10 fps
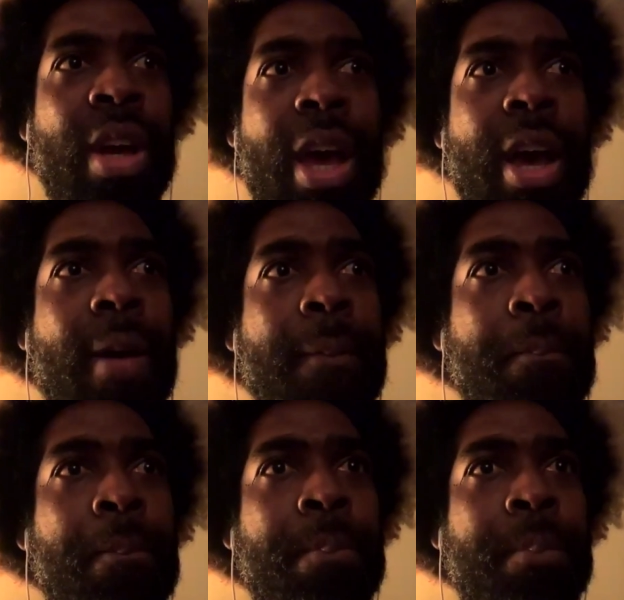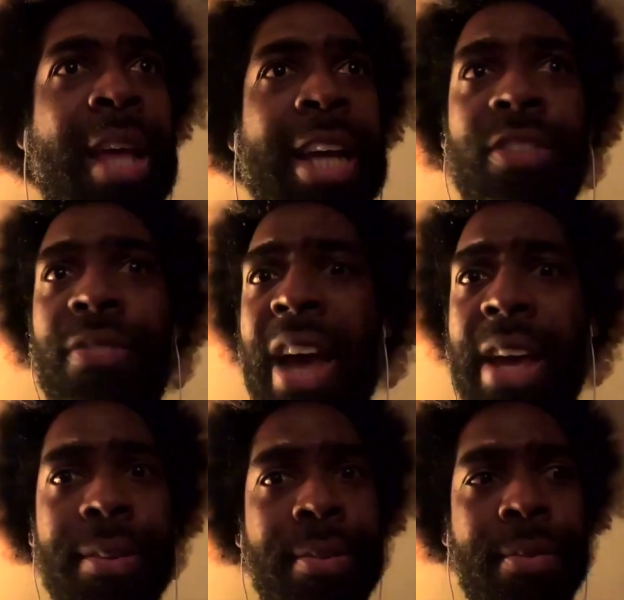nice
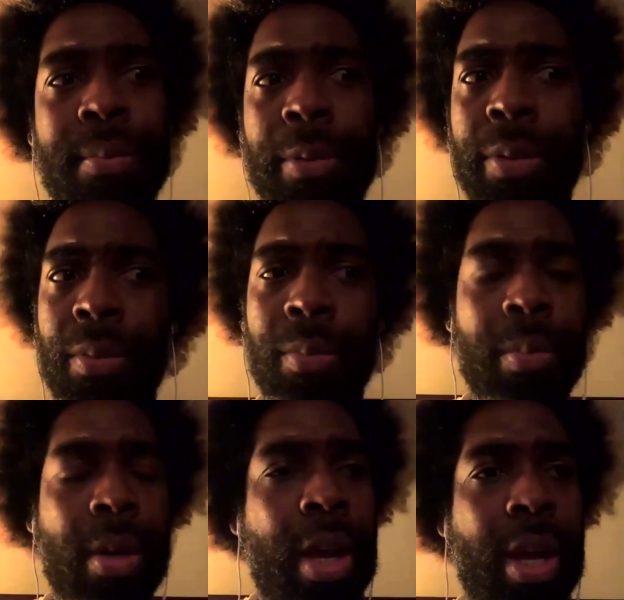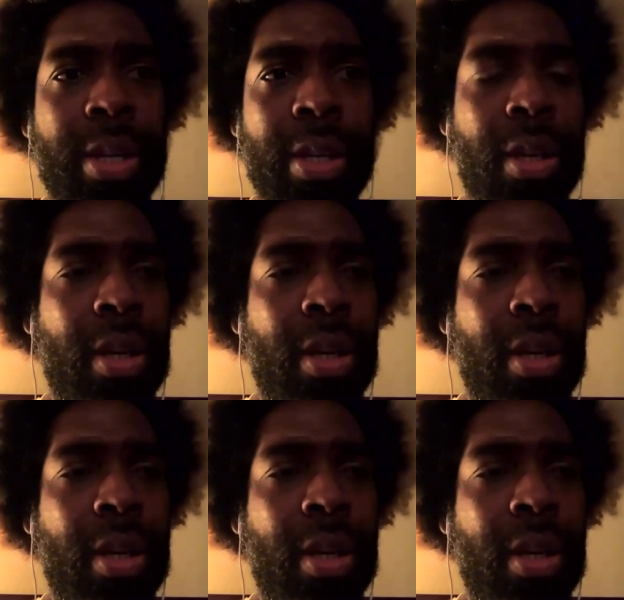vibes, like